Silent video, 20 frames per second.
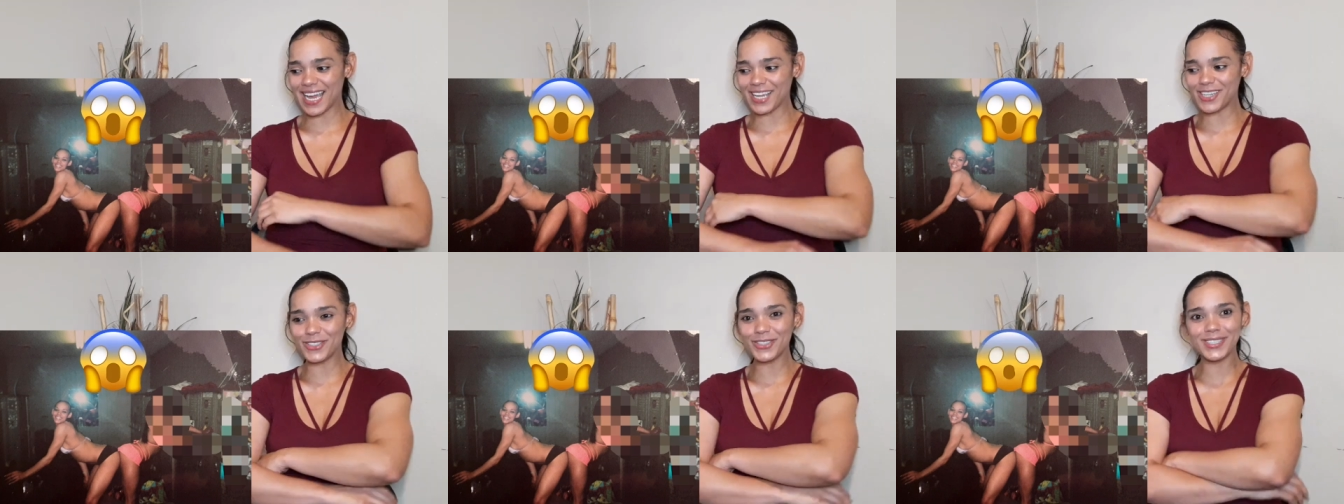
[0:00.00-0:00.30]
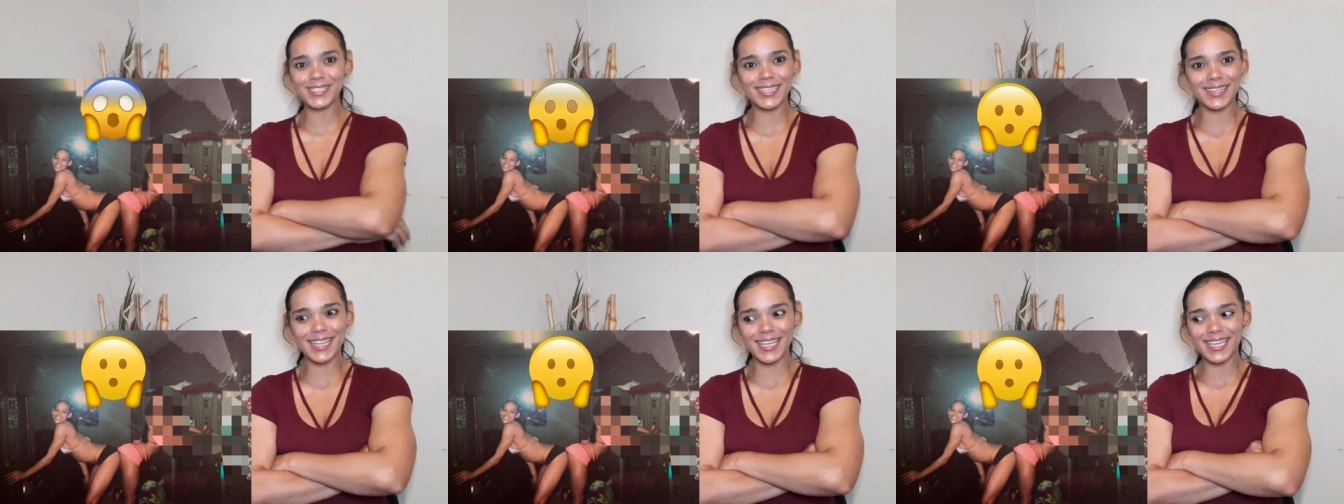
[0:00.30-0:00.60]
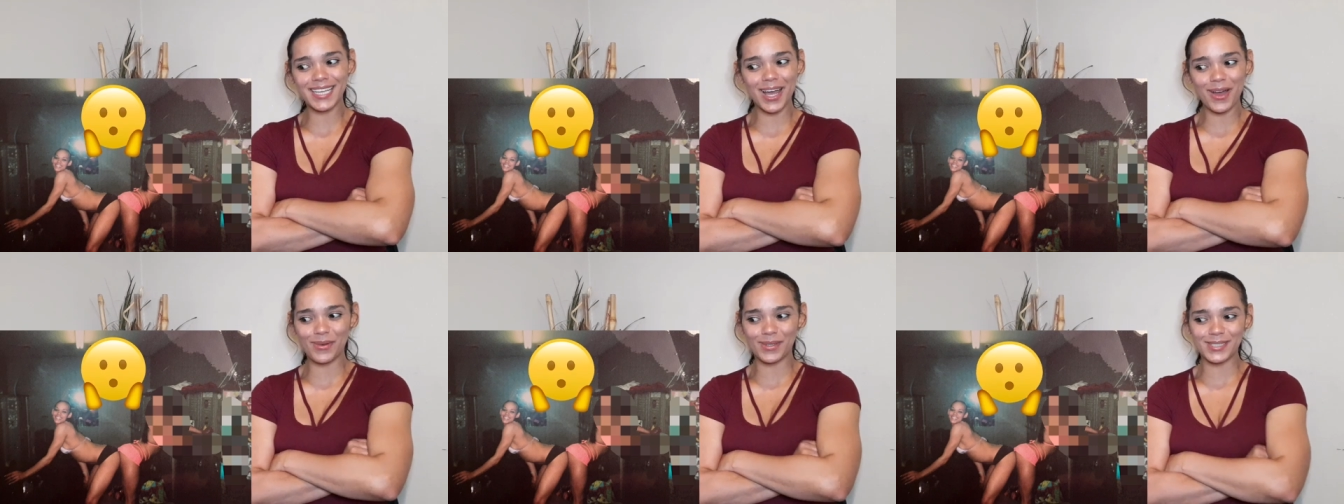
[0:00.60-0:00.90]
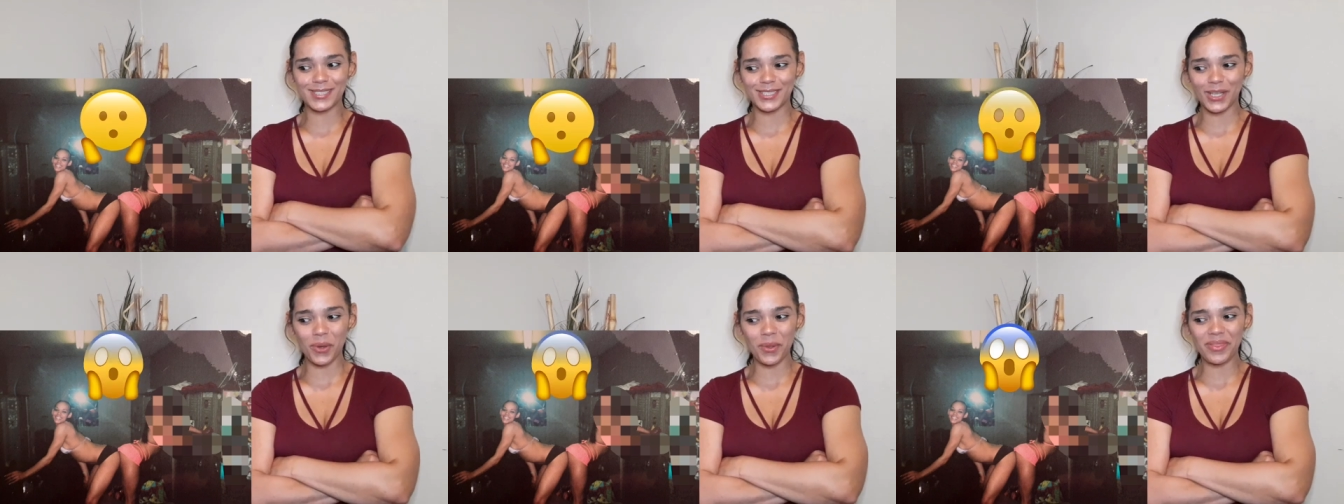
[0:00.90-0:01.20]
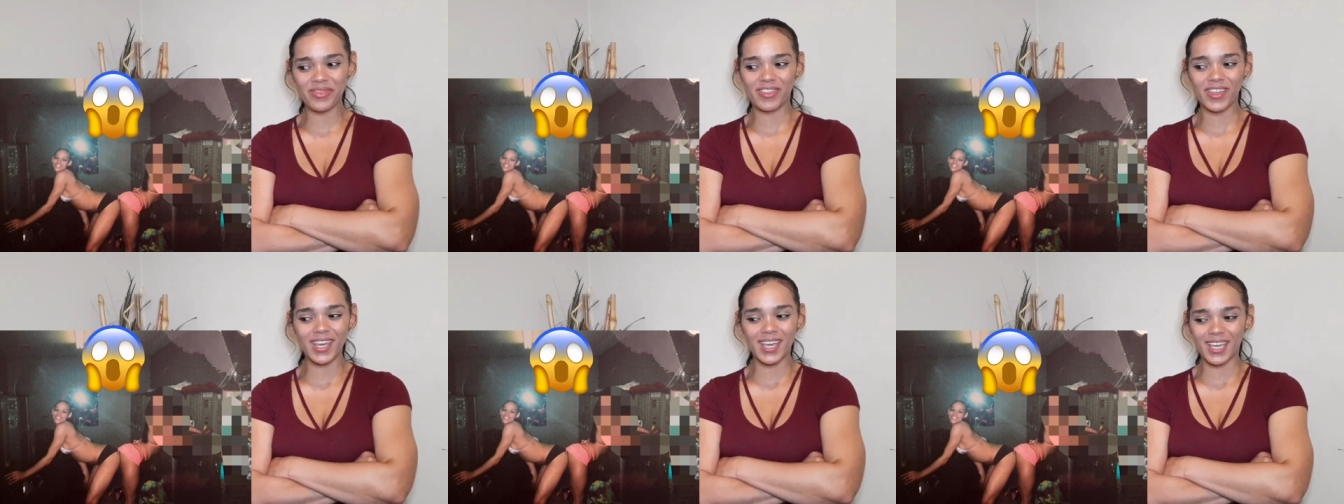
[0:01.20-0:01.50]
I used to think I was
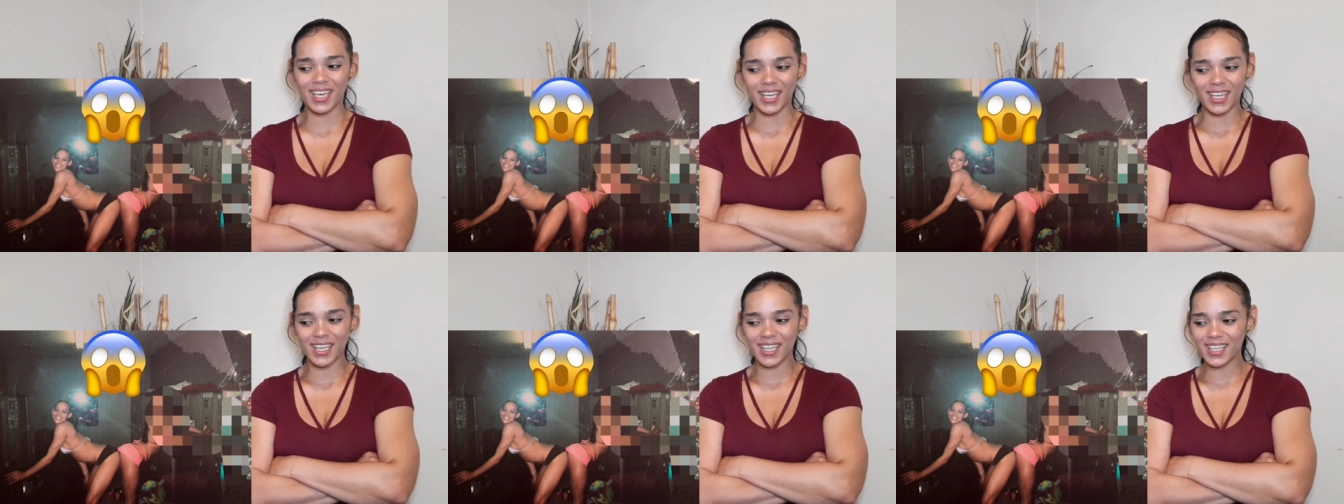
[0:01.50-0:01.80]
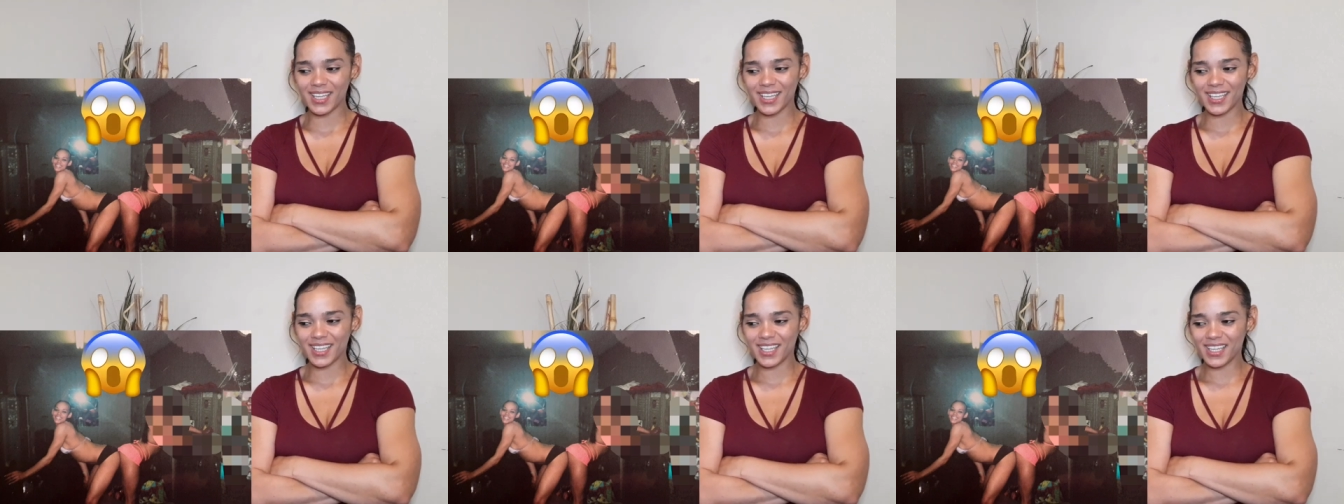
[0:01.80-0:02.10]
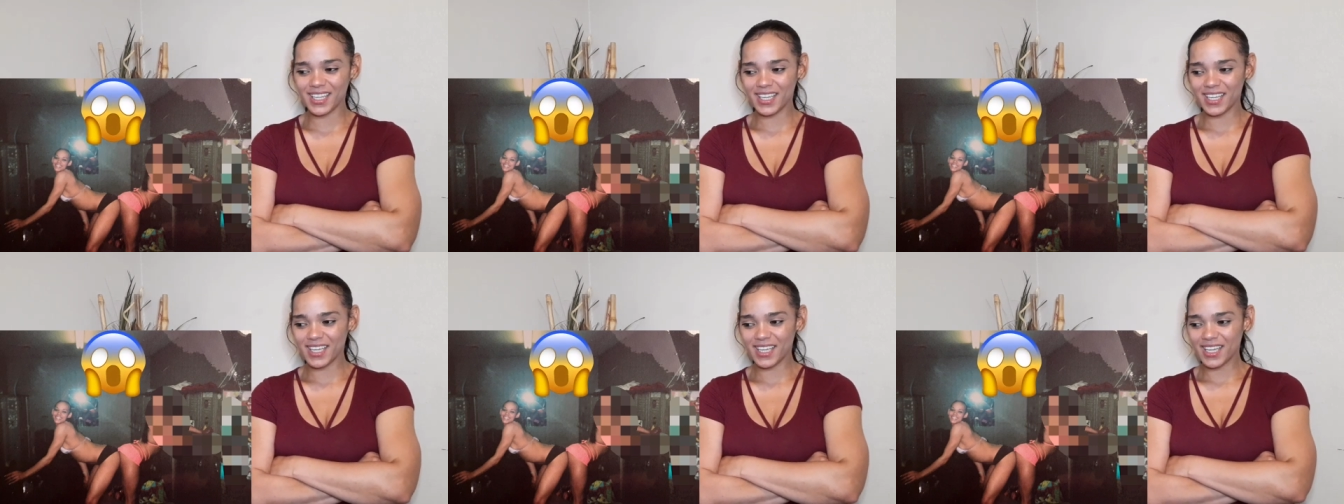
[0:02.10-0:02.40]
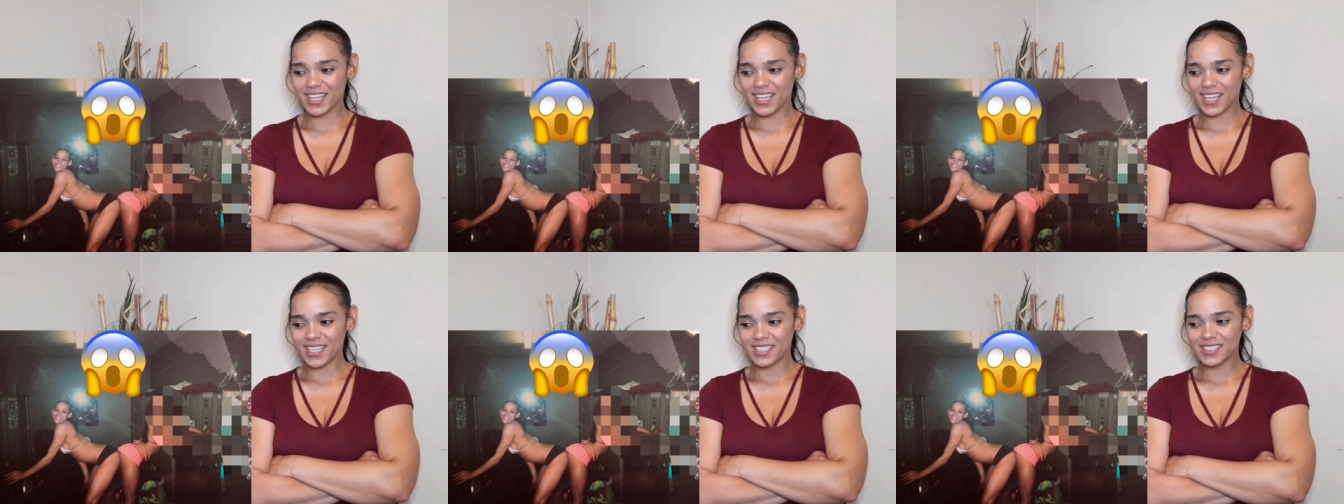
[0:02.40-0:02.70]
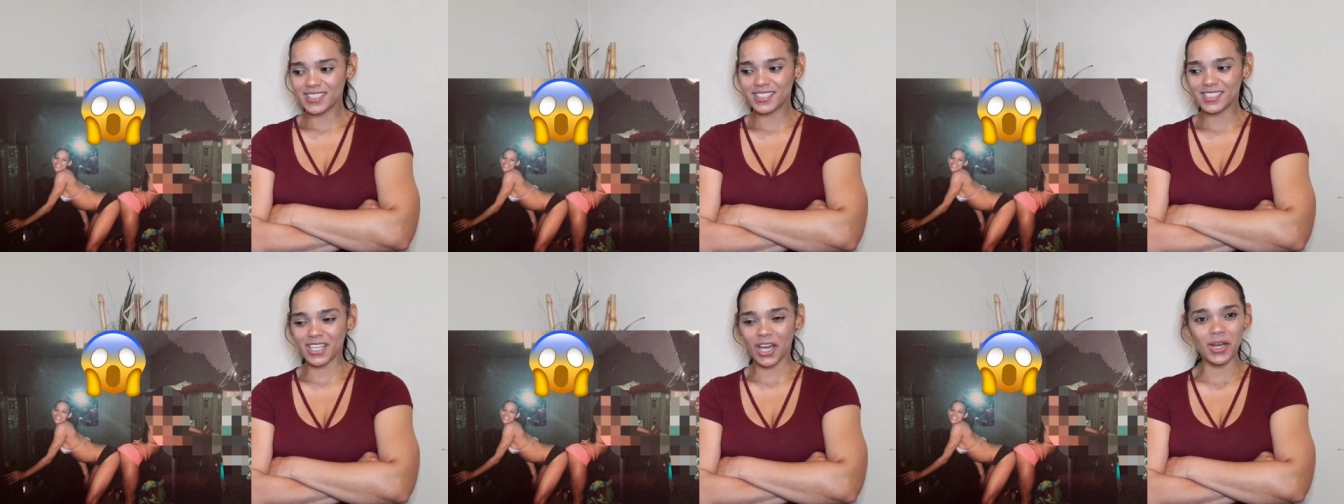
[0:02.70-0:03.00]
so thick.
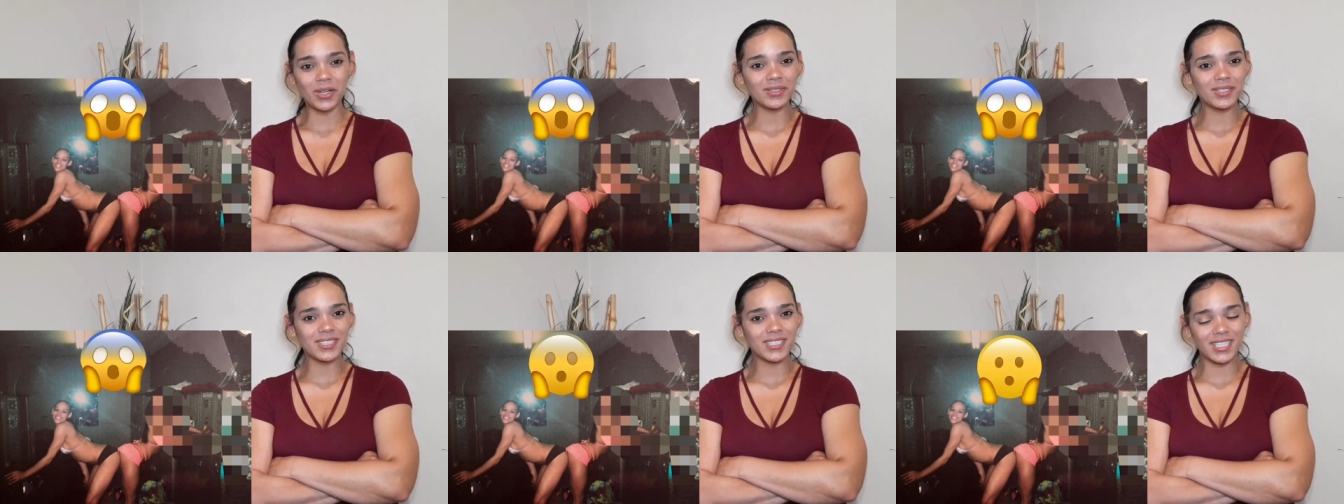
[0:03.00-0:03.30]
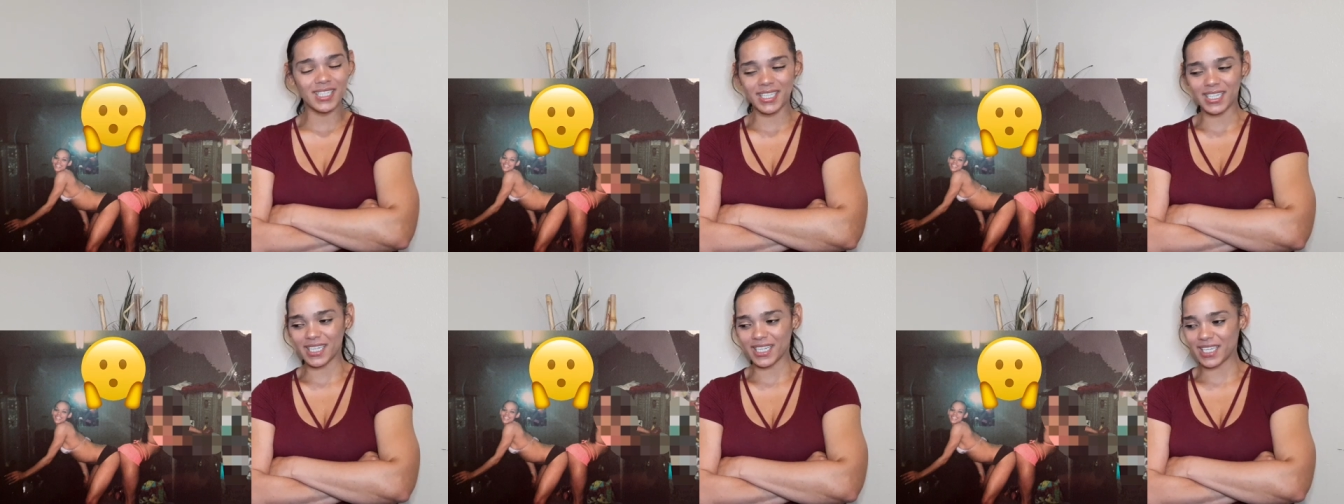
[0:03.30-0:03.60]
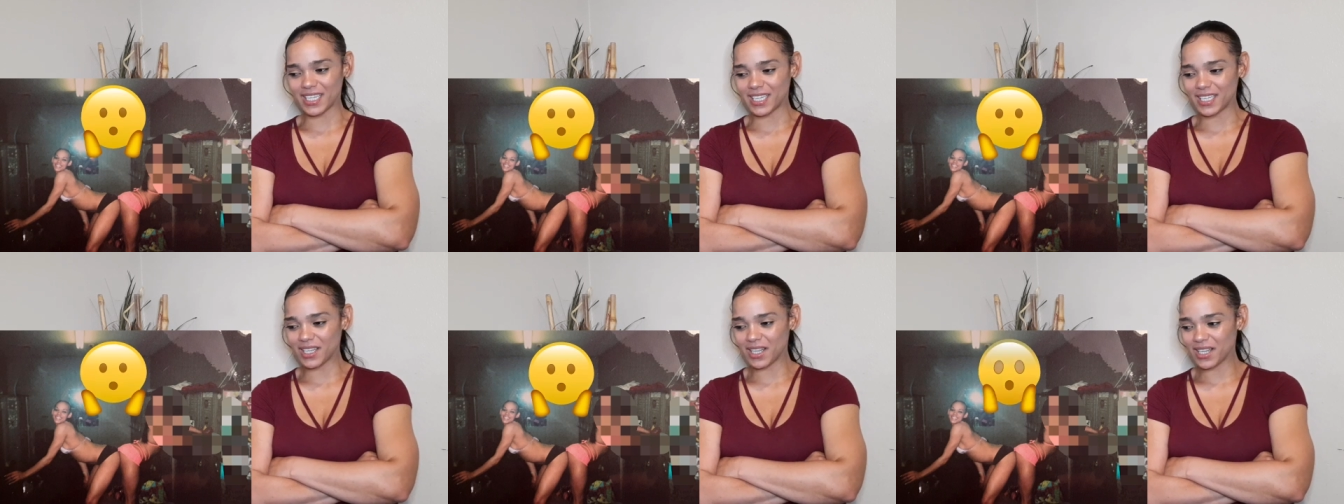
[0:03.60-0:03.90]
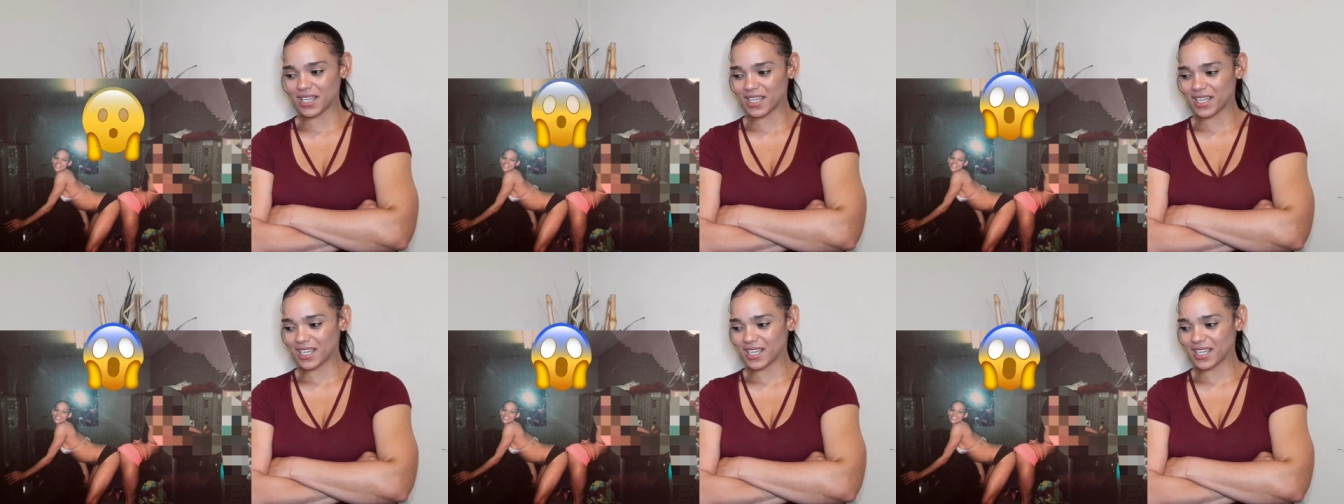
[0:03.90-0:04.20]
So skinny.